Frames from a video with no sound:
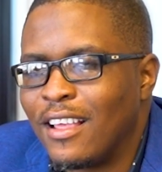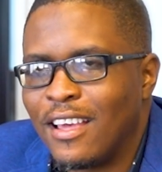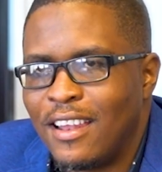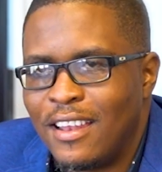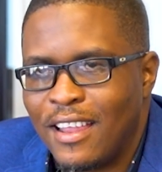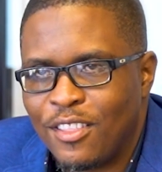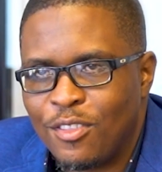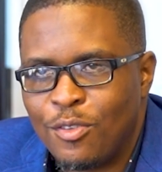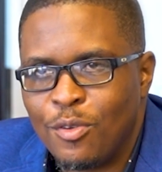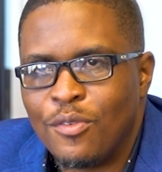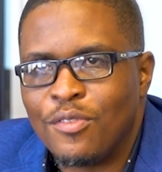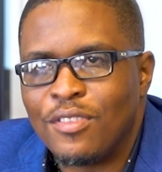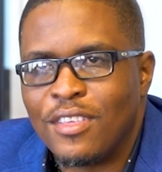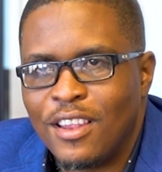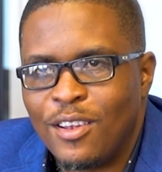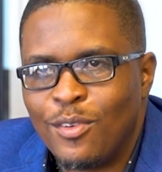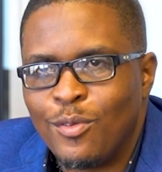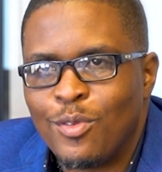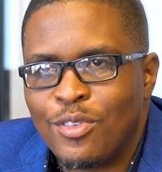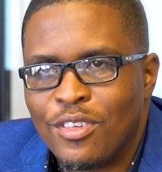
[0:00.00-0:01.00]
connect you with
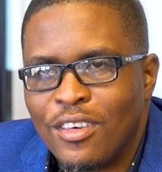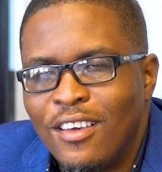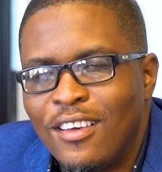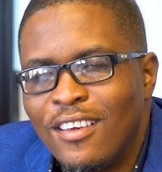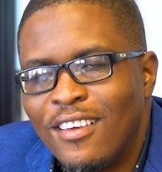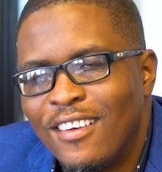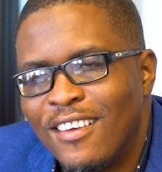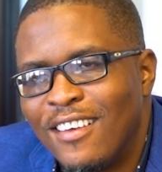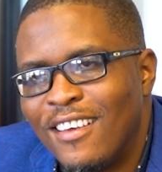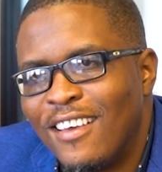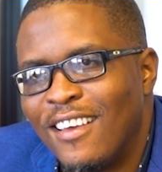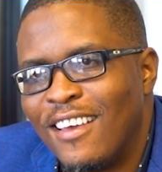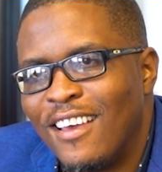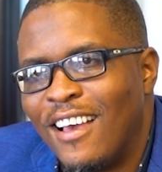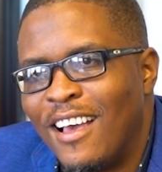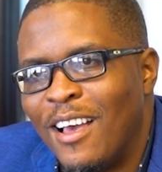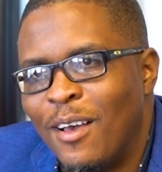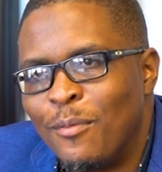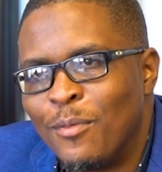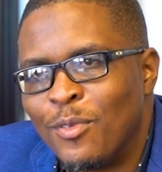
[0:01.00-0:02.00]
St. Lucia.
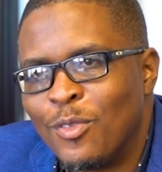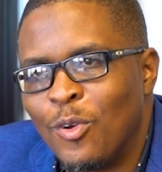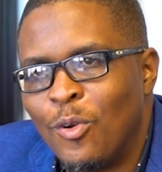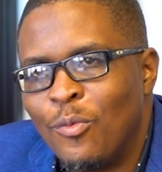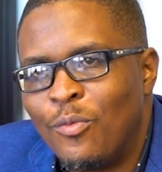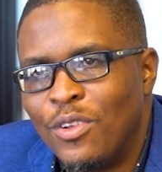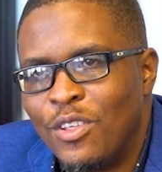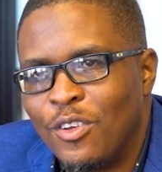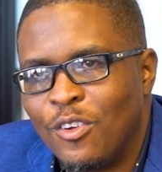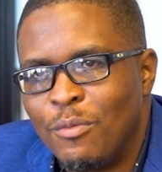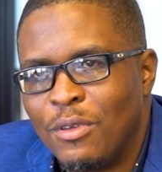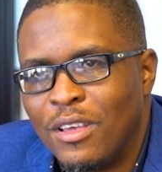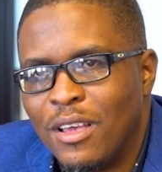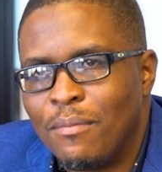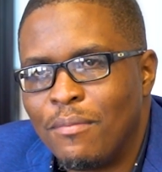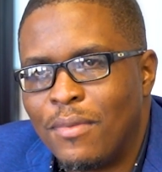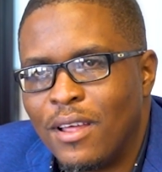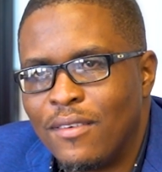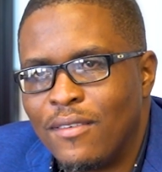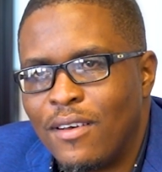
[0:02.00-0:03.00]
So hopefully you can become
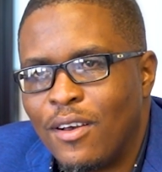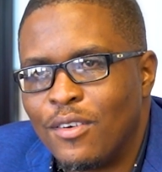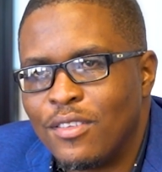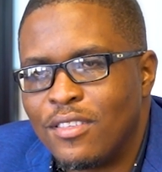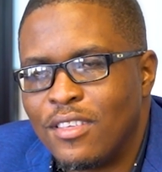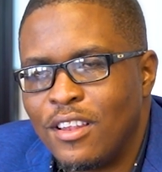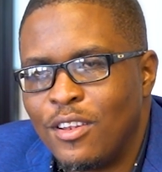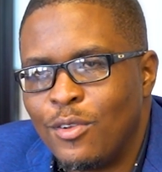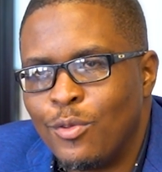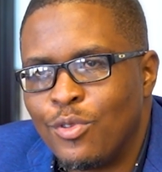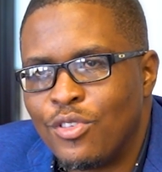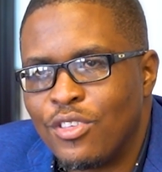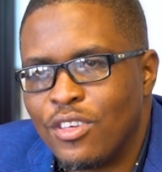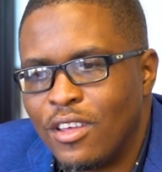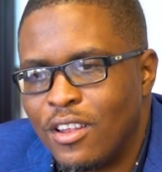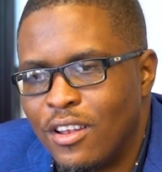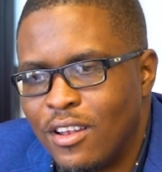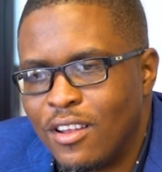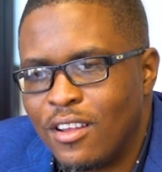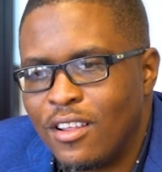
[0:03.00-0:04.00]
part of our St.
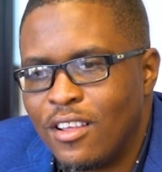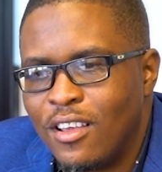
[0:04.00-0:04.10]
Lucian